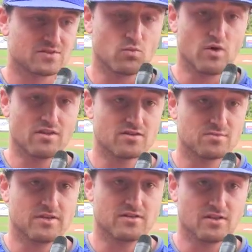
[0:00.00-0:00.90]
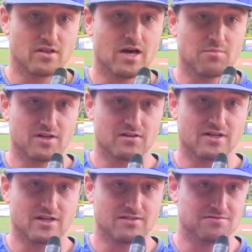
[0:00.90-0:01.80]
weather's been a lot better
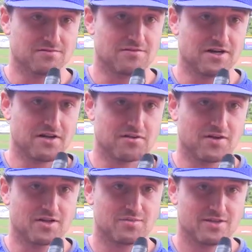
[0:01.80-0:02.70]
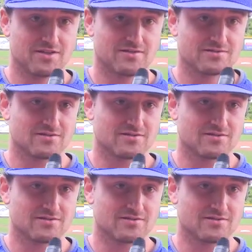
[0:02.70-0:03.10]
than I thought it'd be.